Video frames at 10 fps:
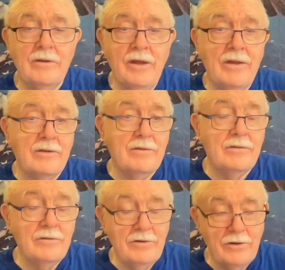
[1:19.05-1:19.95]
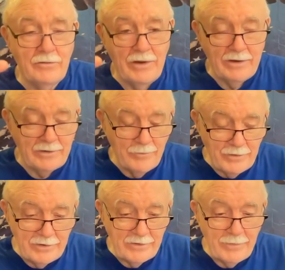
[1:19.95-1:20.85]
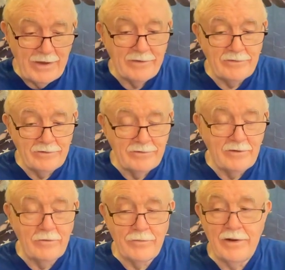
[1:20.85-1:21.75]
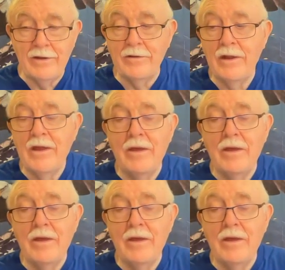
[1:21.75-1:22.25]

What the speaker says: not completely passed, it's still around,